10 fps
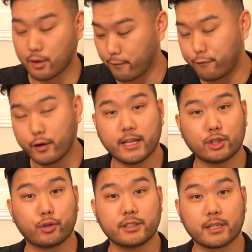foot
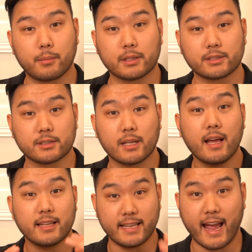intrinsic muscles
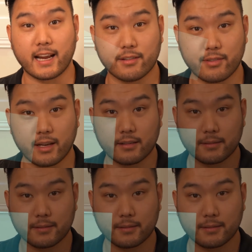to activate.